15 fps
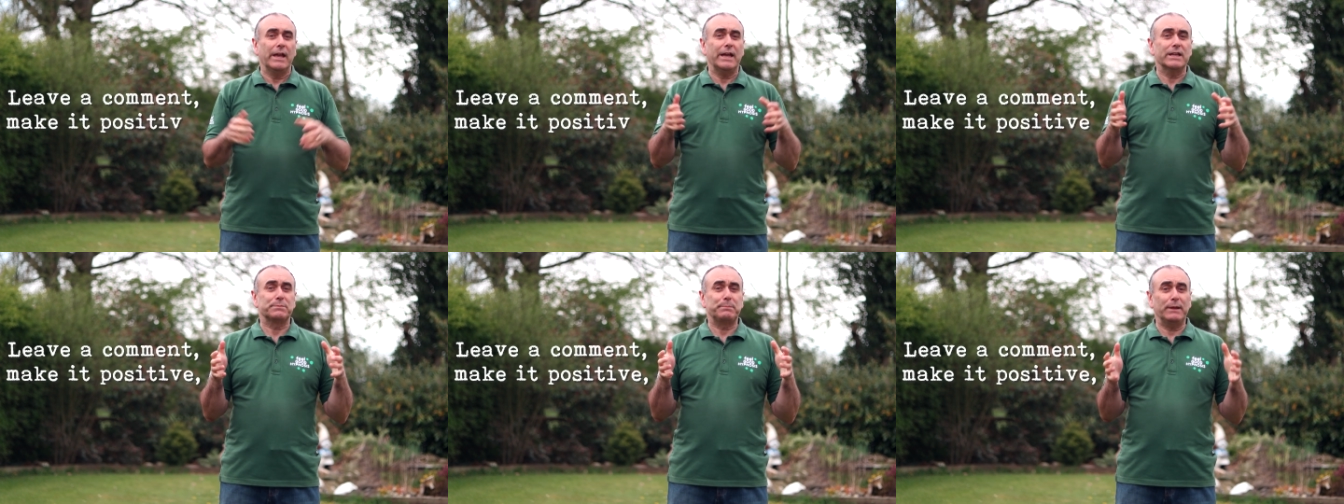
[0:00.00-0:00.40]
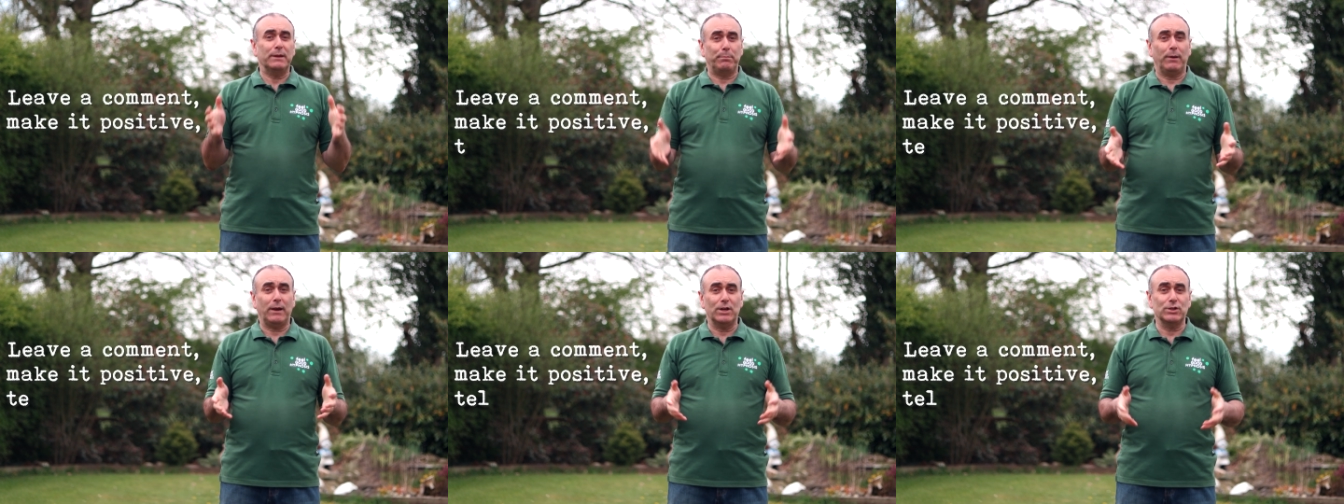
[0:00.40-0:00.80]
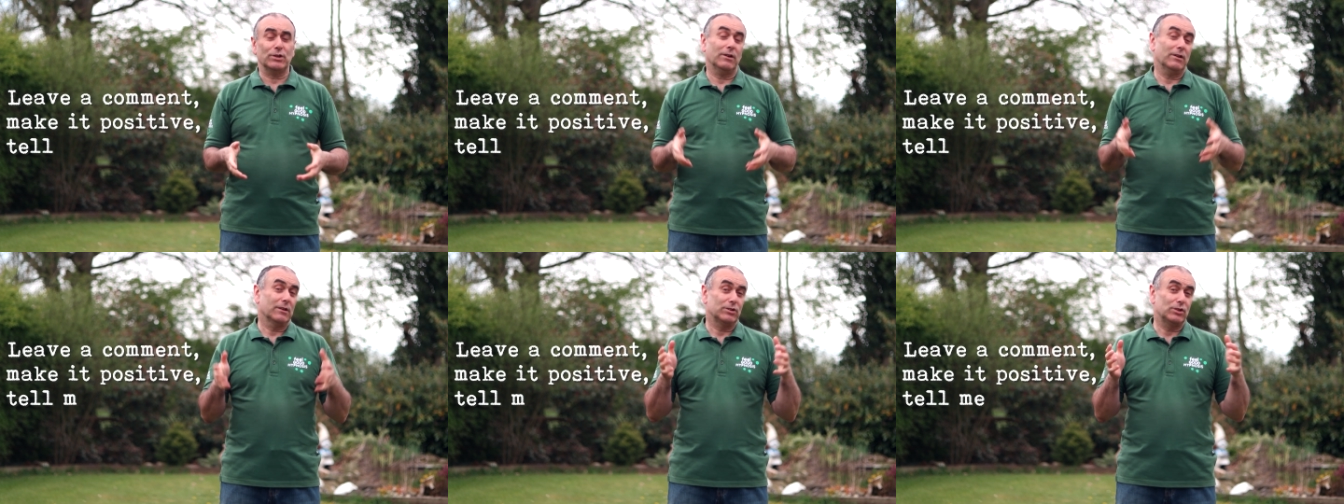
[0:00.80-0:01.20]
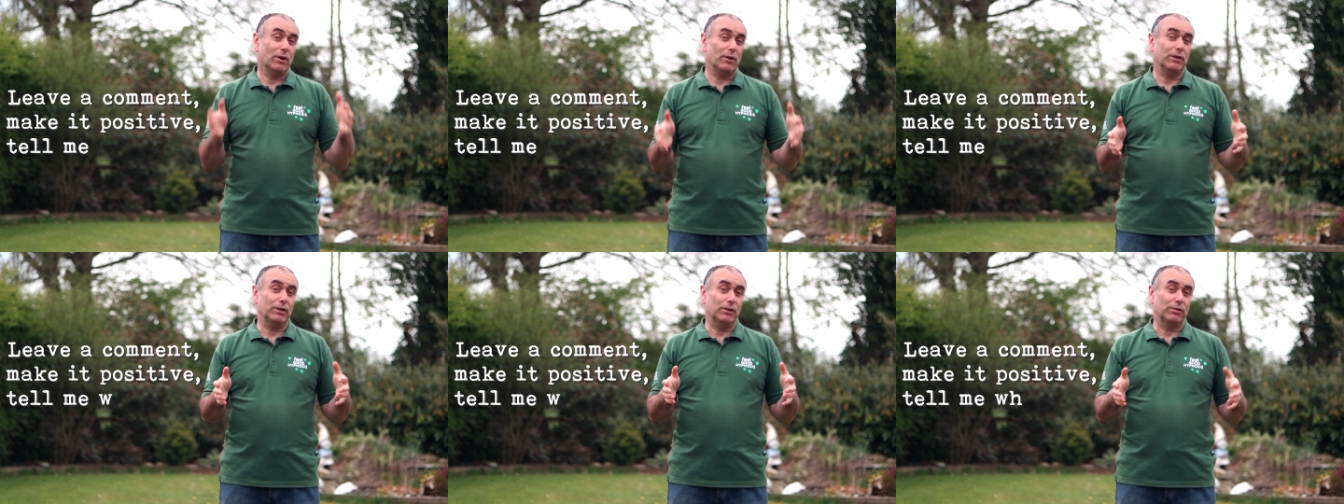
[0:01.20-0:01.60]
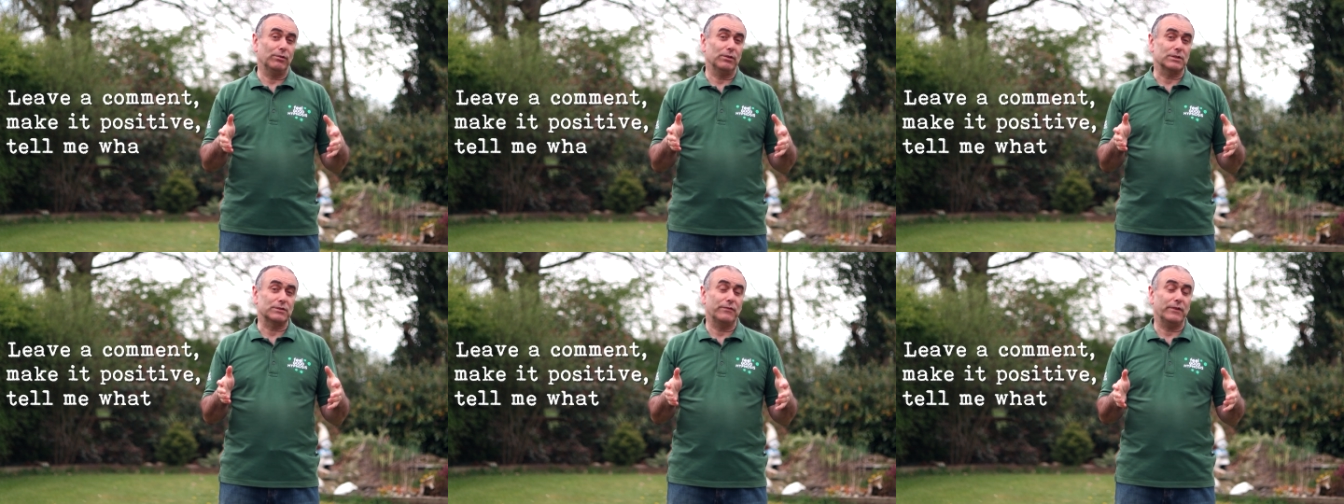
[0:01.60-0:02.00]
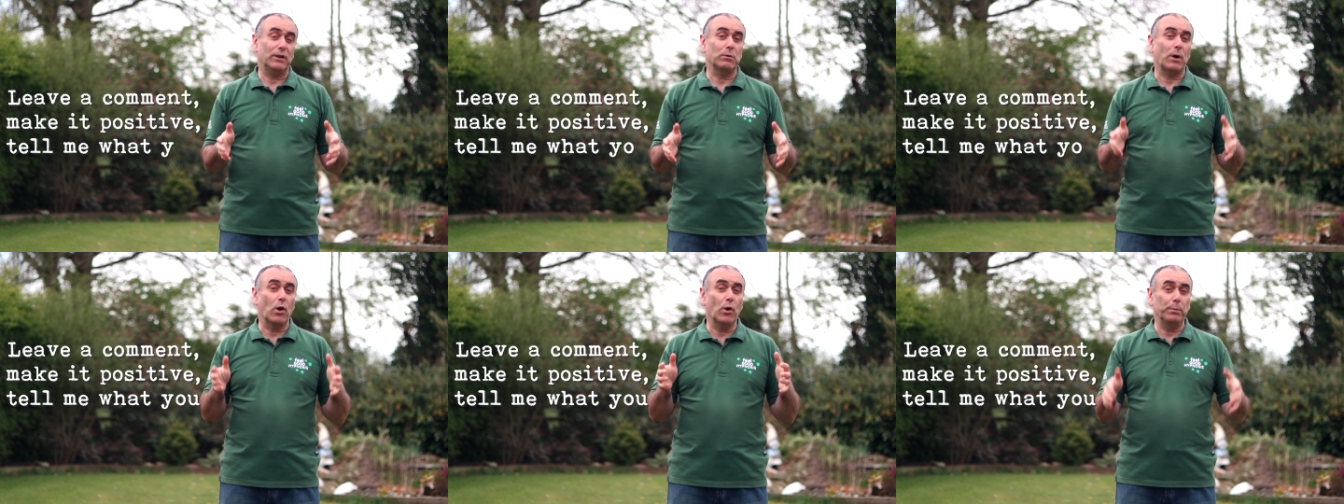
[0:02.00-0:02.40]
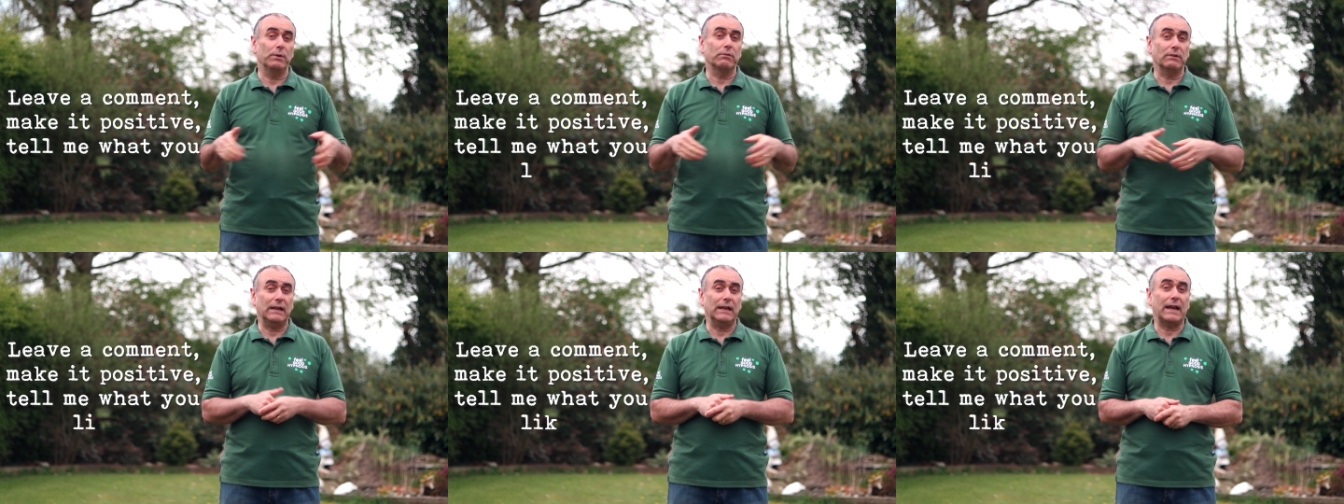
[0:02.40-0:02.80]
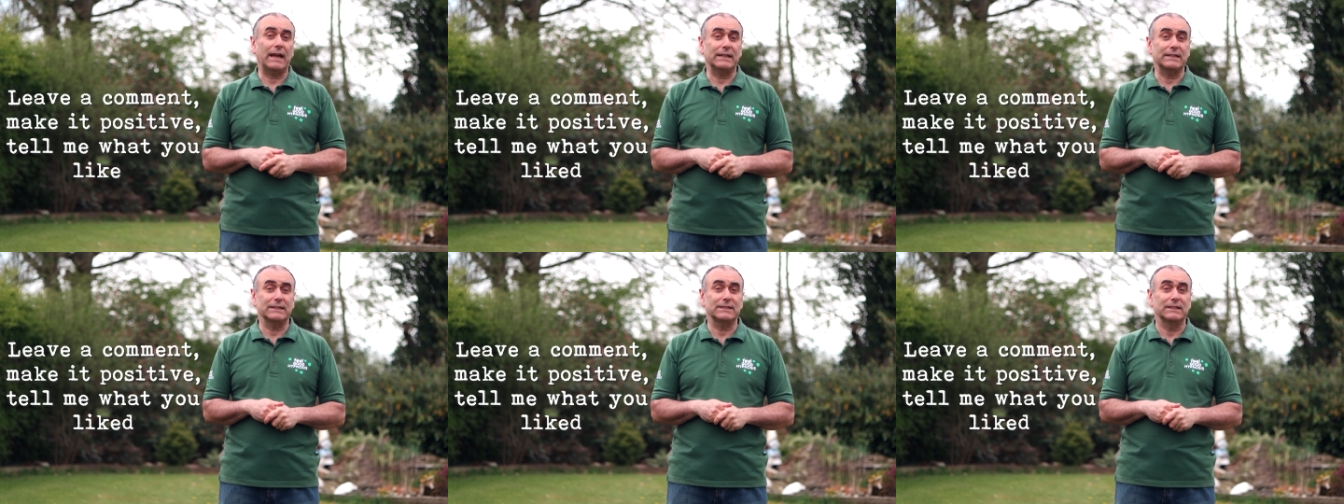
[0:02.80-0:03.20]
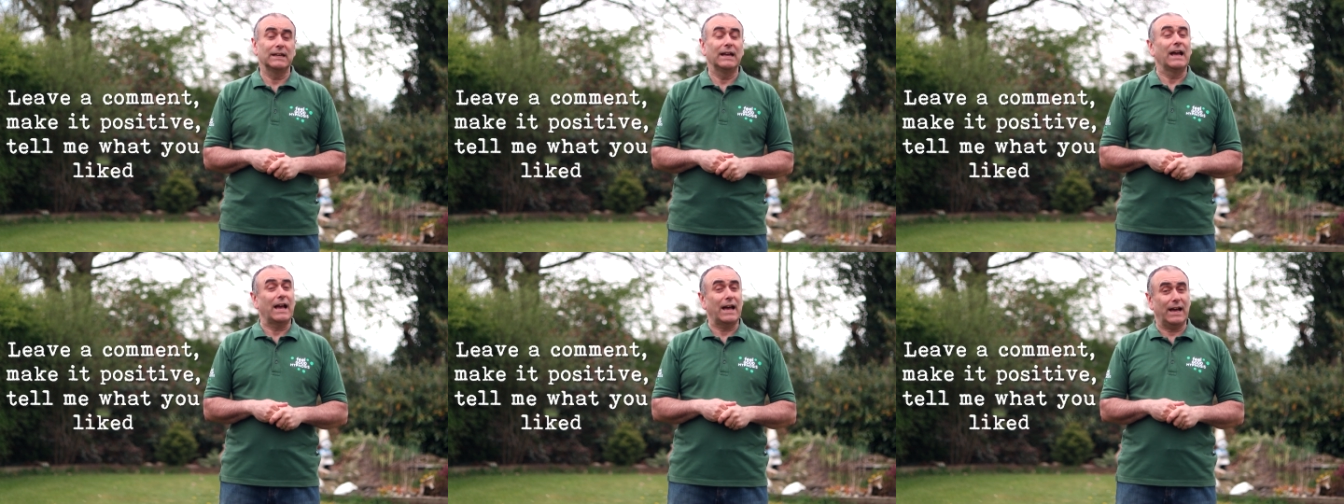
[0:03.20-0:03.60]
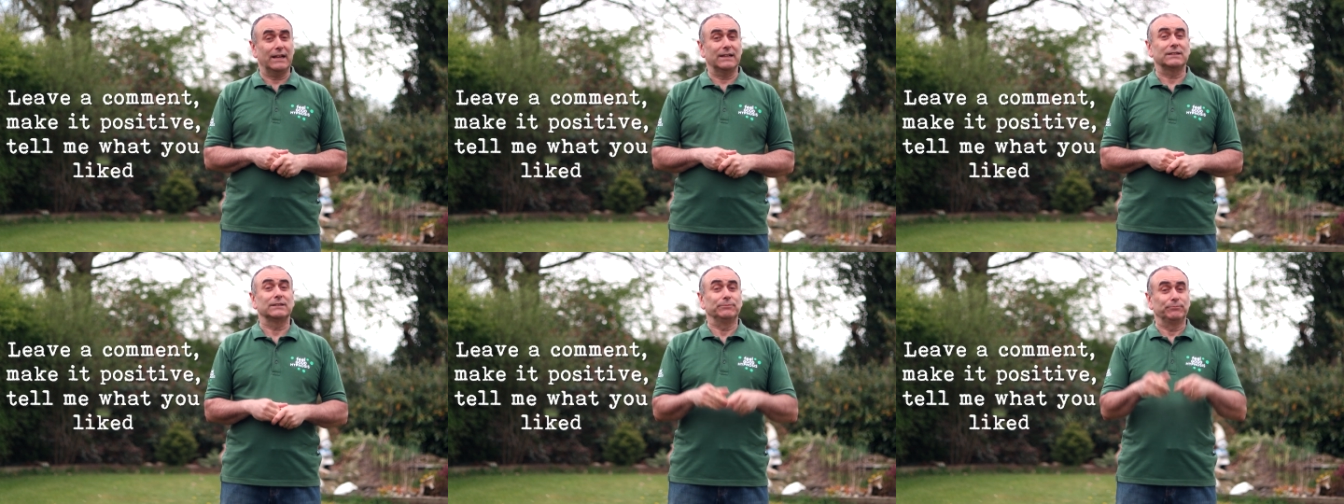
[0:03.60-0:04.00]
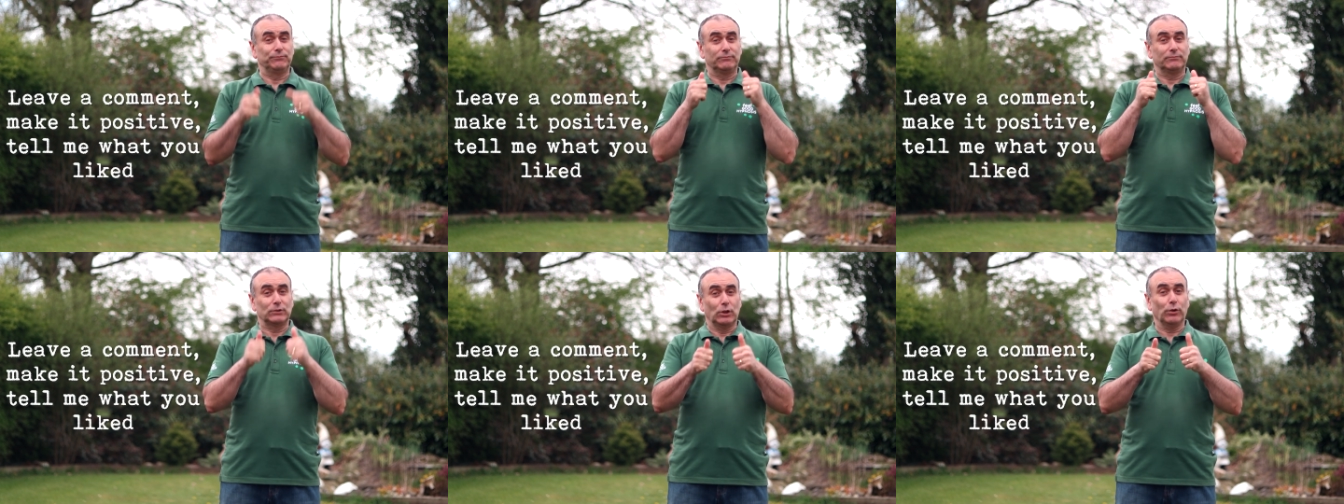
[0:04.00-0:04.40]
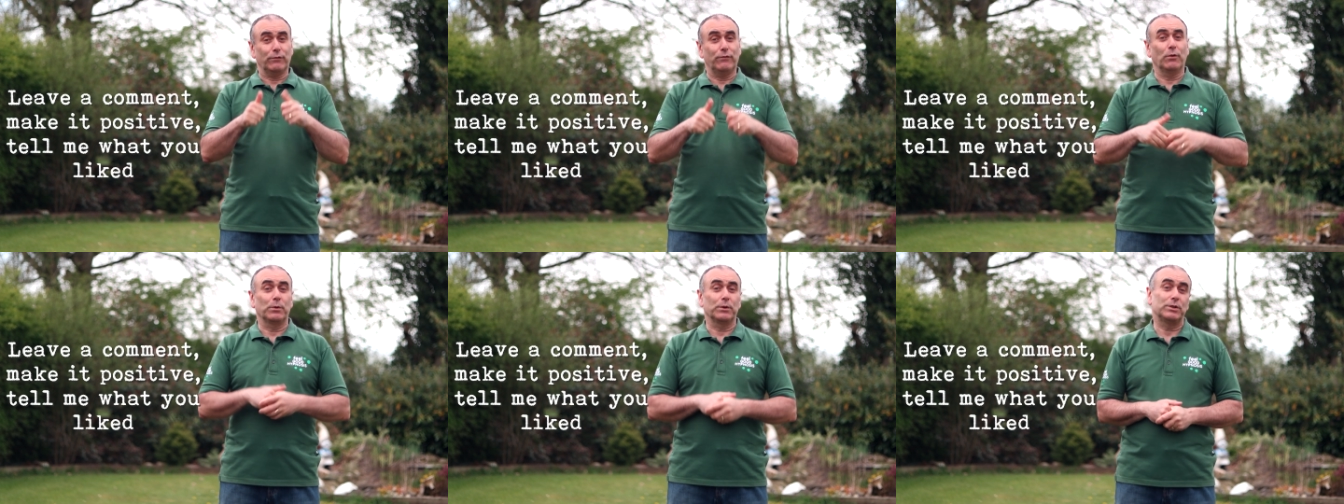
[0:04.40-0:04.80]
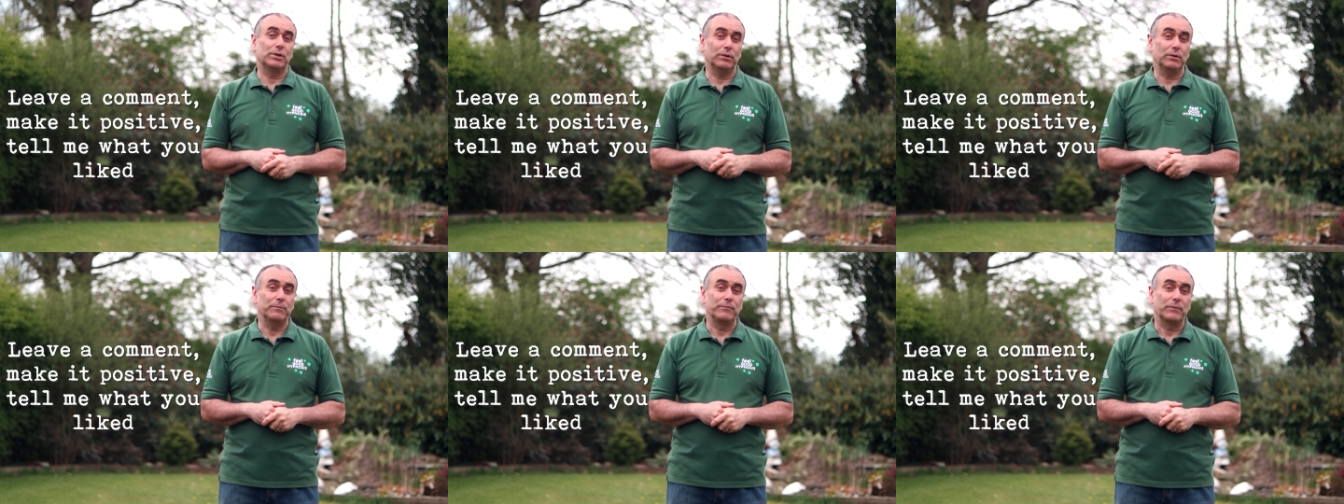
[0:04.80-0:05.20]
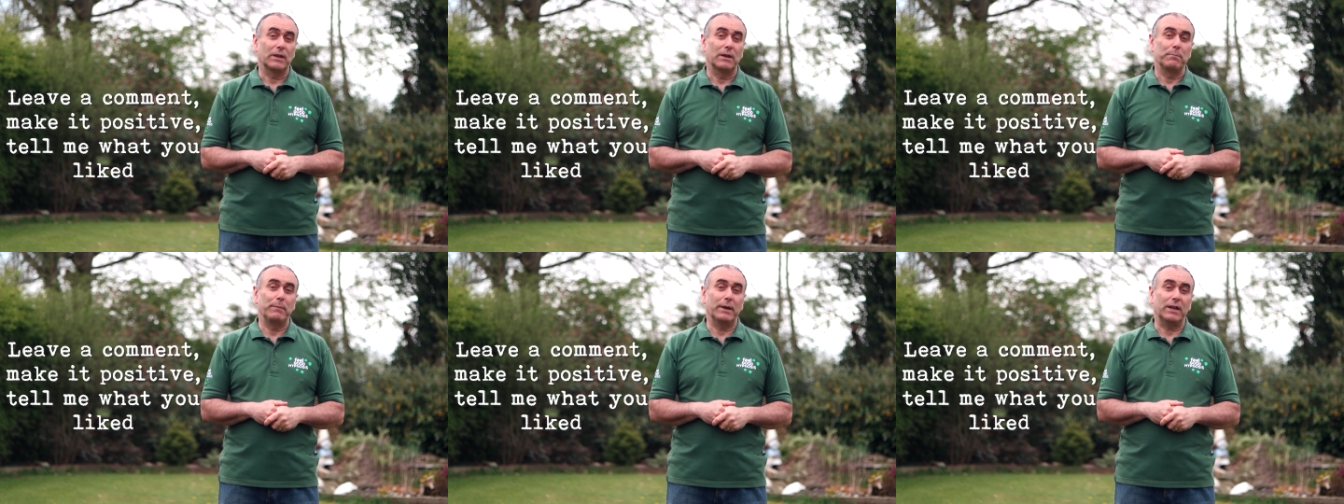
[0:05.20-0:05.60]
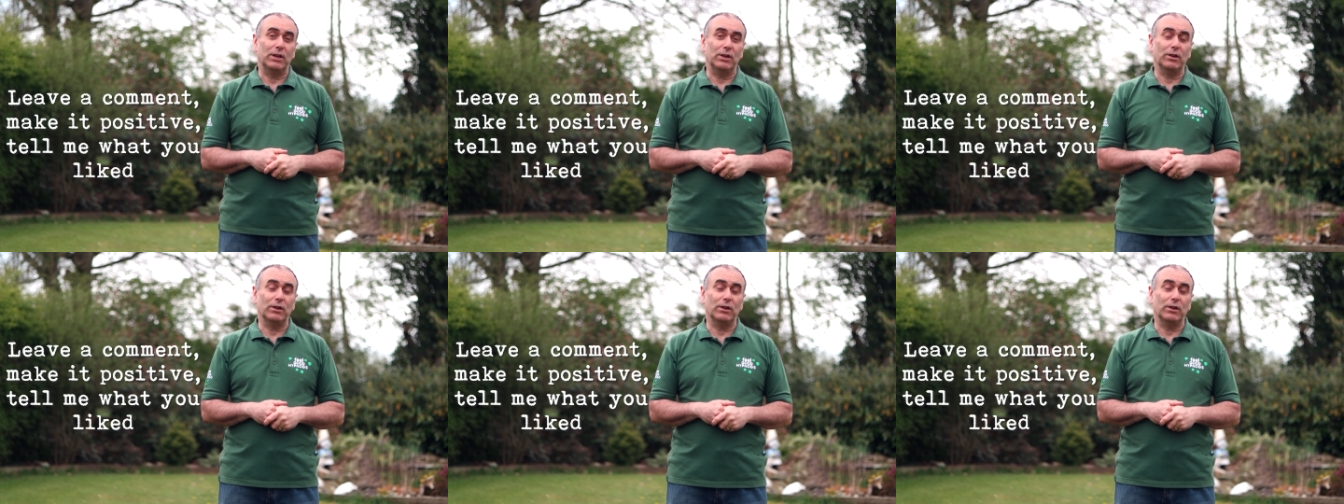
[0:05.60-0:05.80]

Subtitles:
It's been a pleasure talking you through this video. I hope you really liked it, and look forward to making